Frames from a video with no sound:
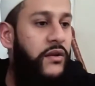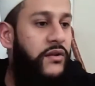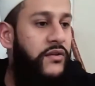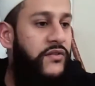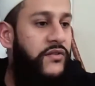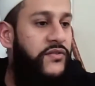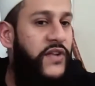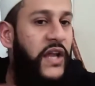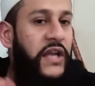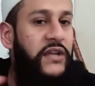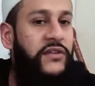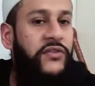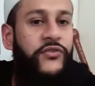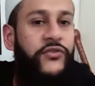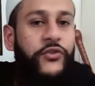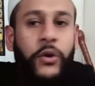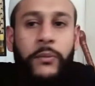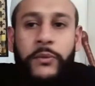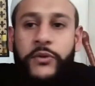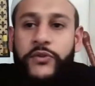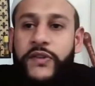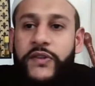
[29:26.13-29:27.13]
Satan's
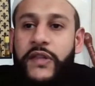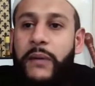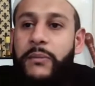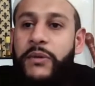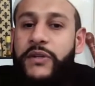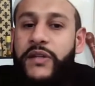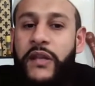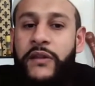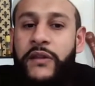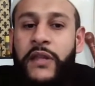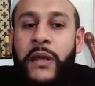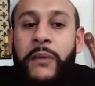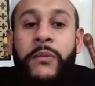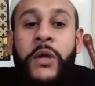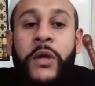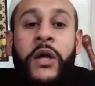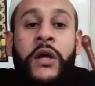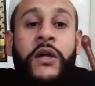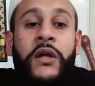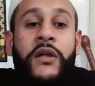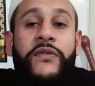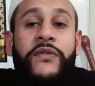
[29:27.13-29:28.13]
coming to them and telling them
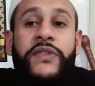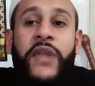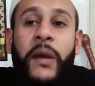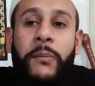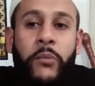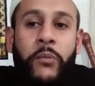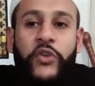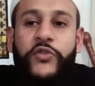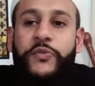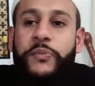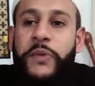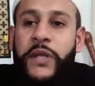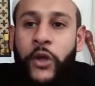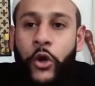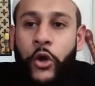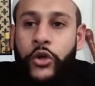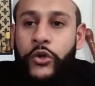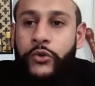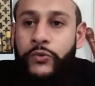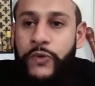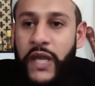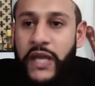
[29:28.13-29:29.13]
there must be no
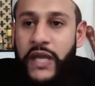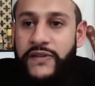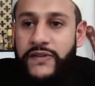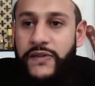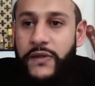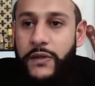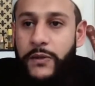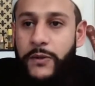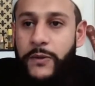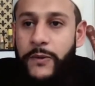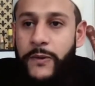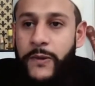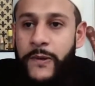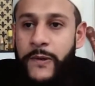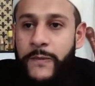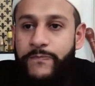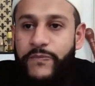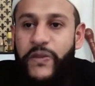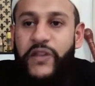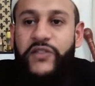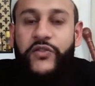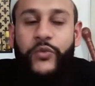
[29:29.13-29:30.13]
creator.
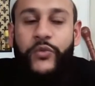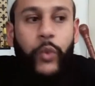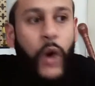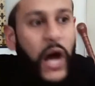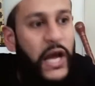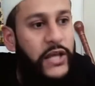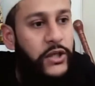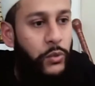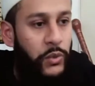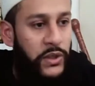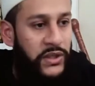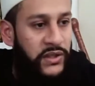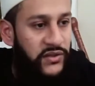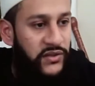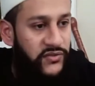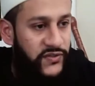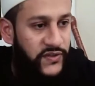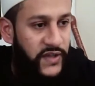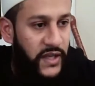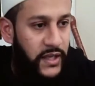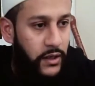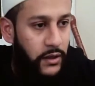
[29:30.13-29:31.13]
This is why you're in this
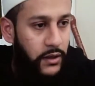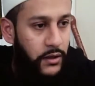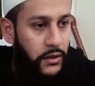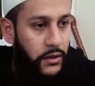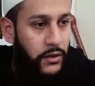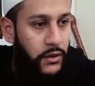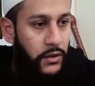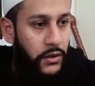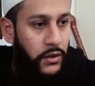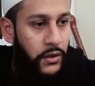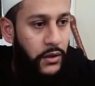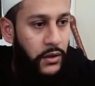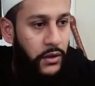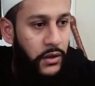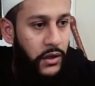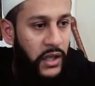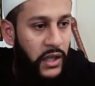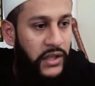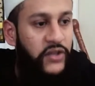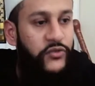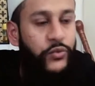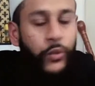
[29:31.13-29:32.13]
state.
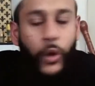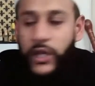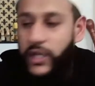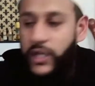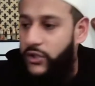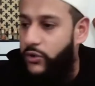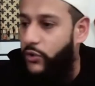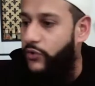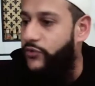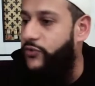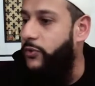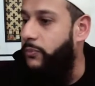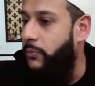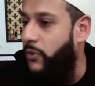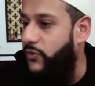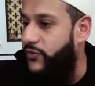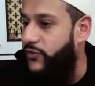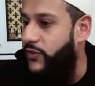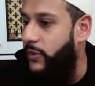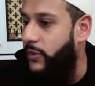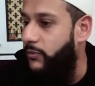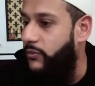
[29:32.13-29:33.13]
And this is what he does to
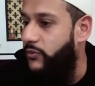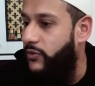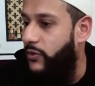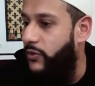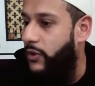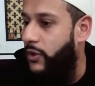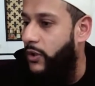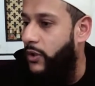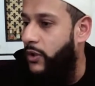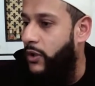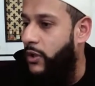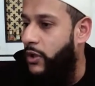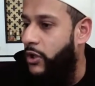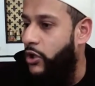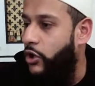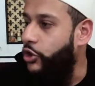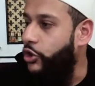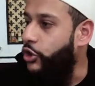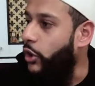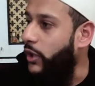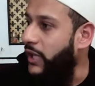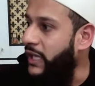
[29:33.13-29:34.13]
Muslims.
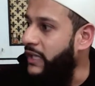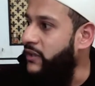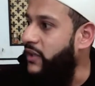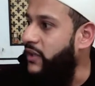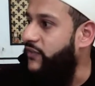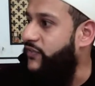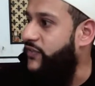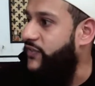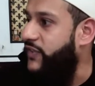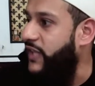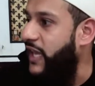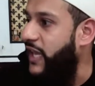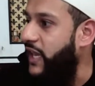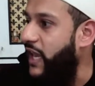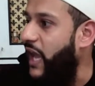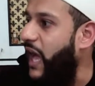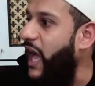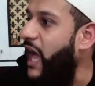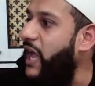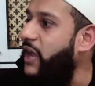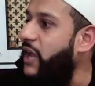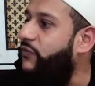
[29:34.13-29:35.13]
You're in this state.
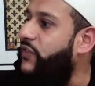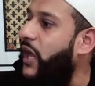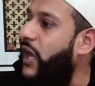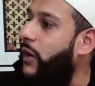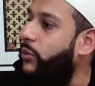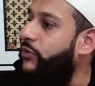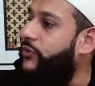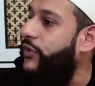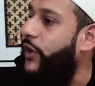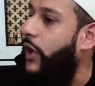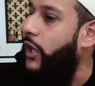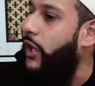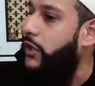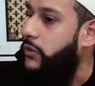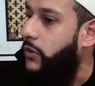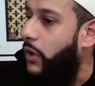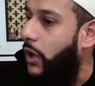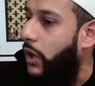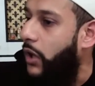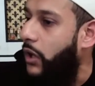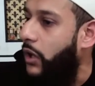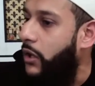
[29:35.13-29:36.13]
If there was
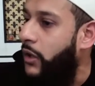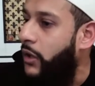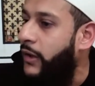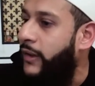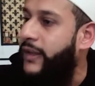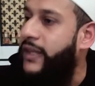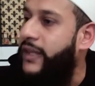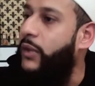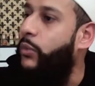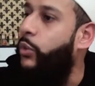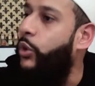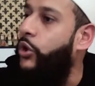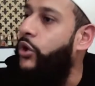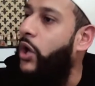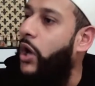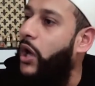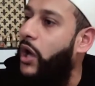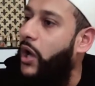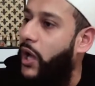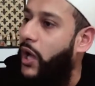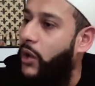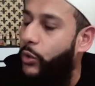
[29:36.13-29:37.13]
Allah, he would
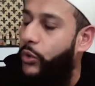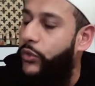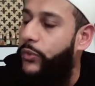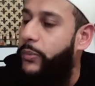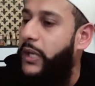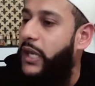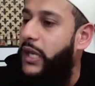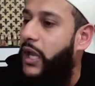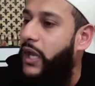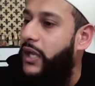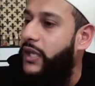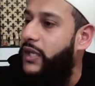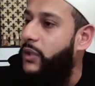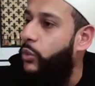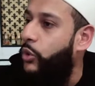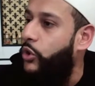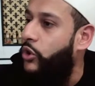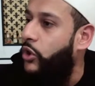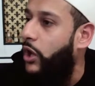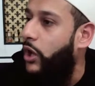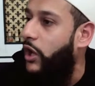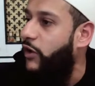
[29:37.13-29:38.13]
not, a'udhu billah, he
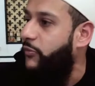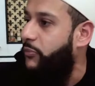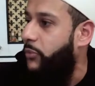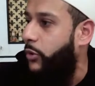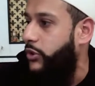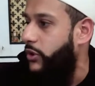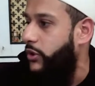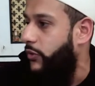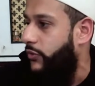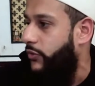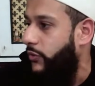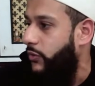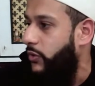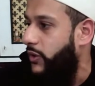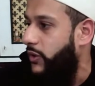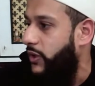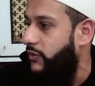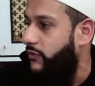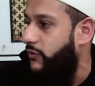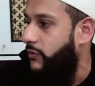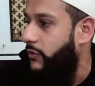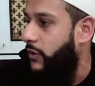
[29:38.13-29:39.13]
would not have put you through
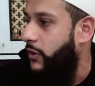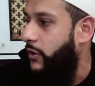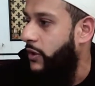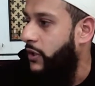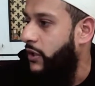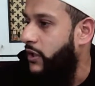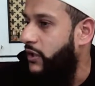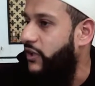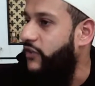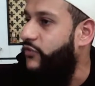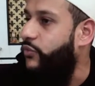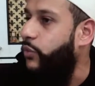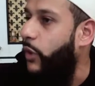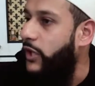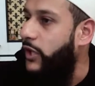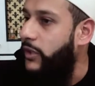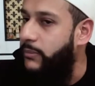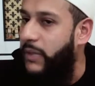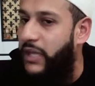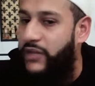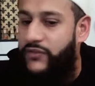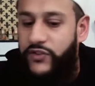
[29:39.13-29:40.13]
this. This is what he
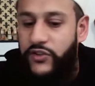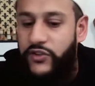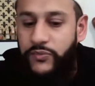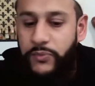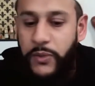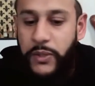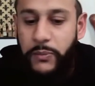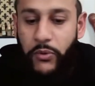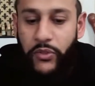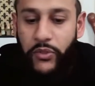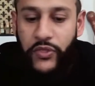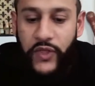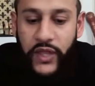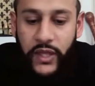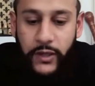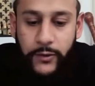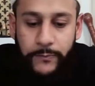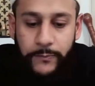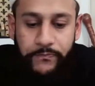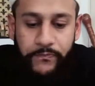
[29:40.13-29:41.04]
makes these people think.